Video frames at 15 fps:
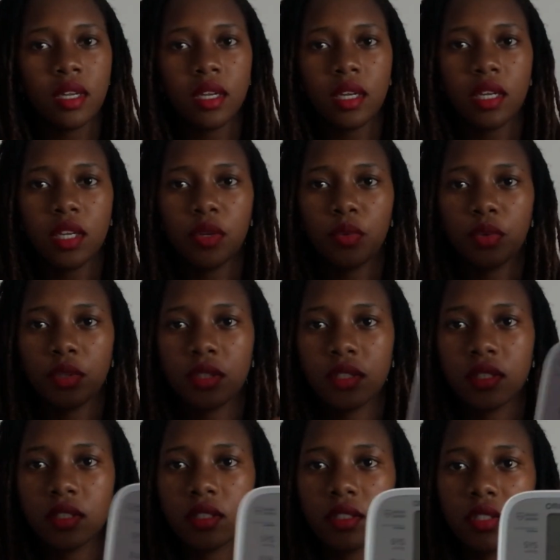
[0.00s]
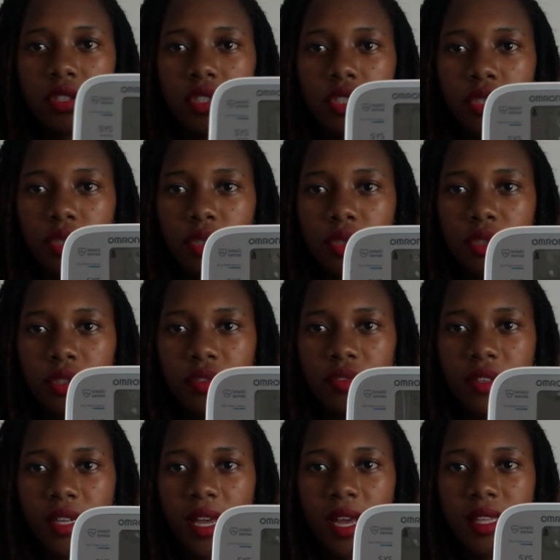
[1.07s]
It will show those
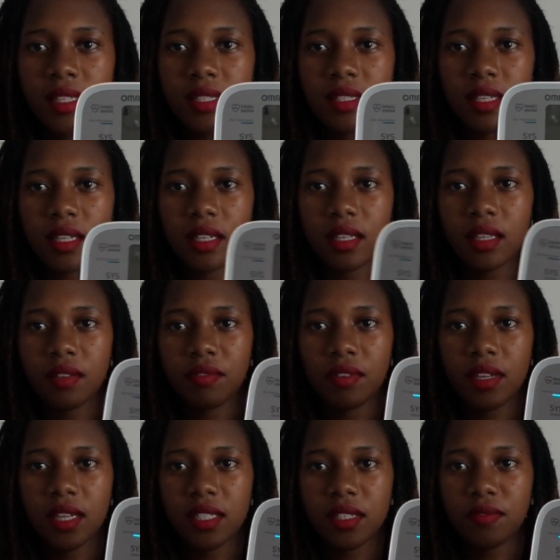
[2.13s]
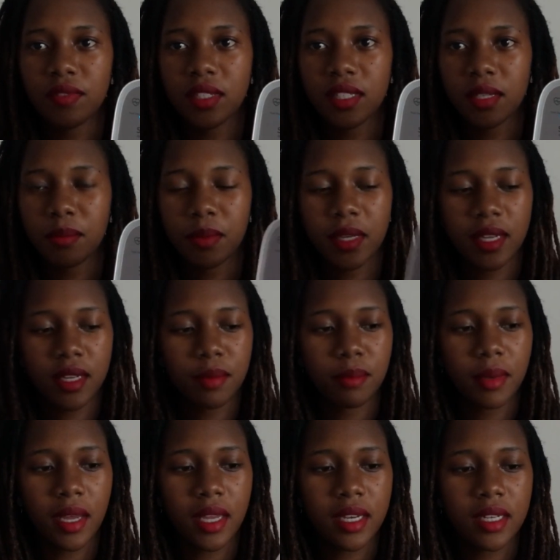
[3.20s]
figures. The figures have
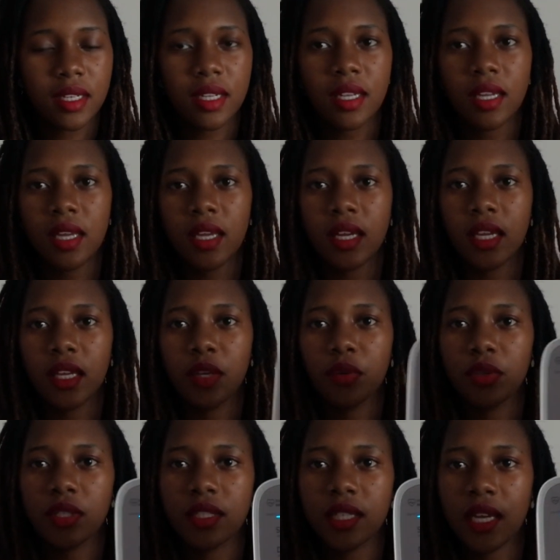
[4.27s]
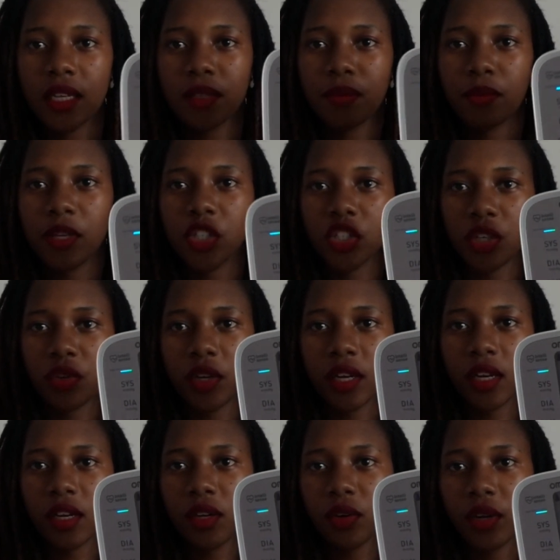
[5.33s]
disappeared, but it will start
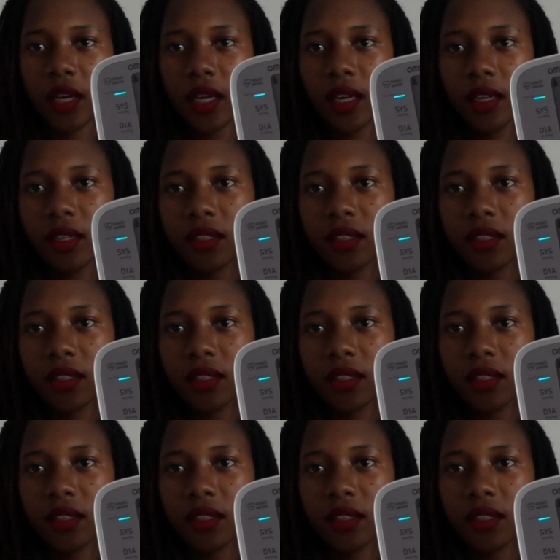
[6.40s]
measuring, okay?